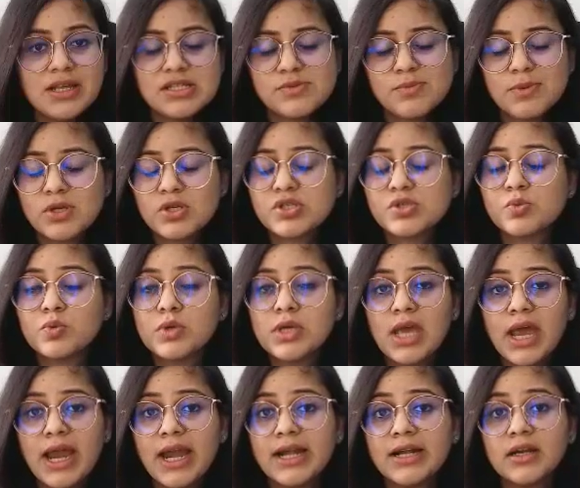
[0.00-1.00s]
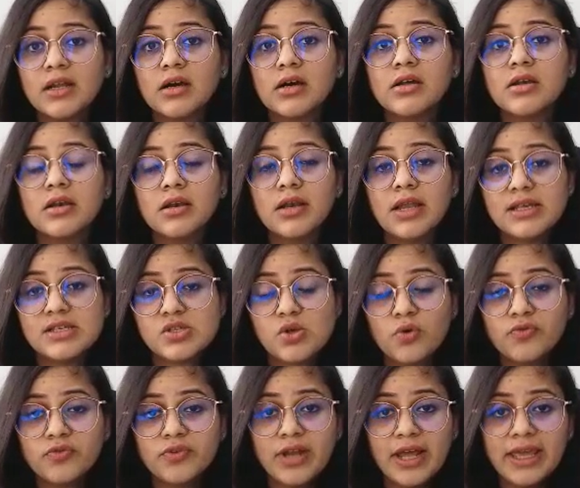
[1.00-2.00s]
be less because we had
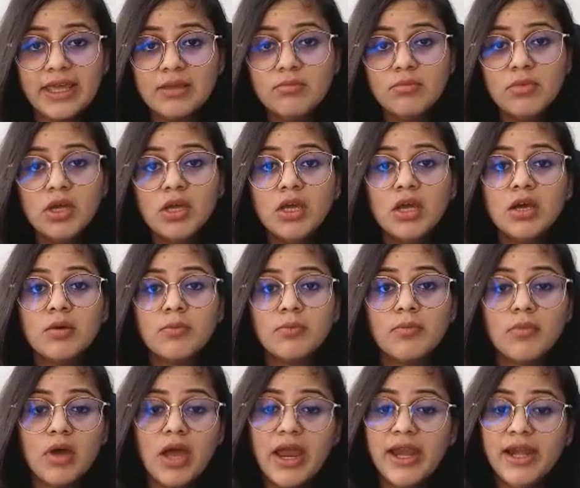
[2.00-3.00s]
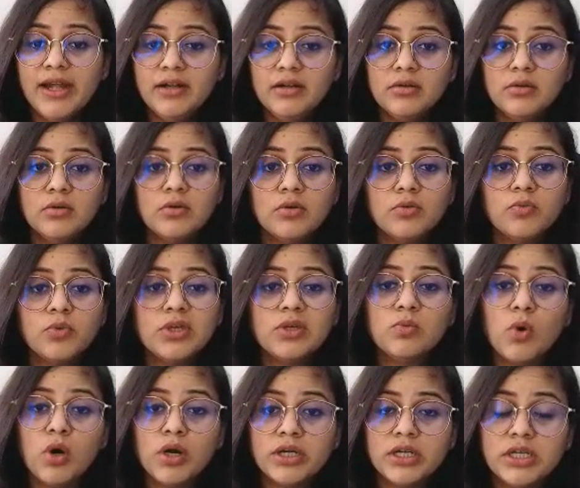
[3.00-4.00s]
less of time and
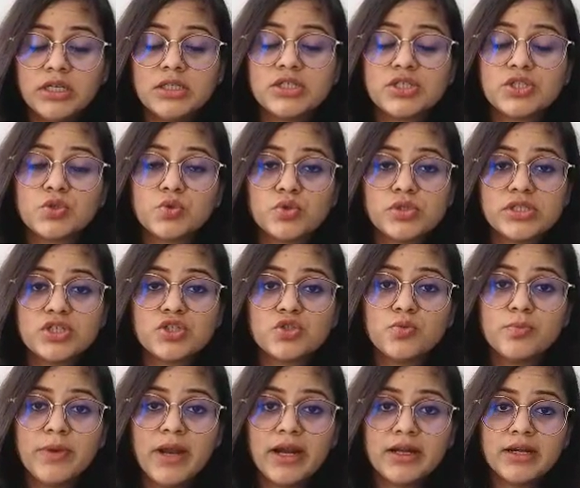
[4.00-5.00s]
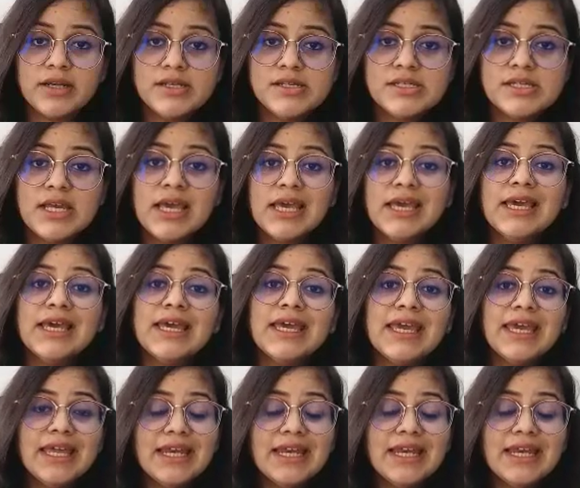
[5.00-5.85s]
we wanted the students to practice.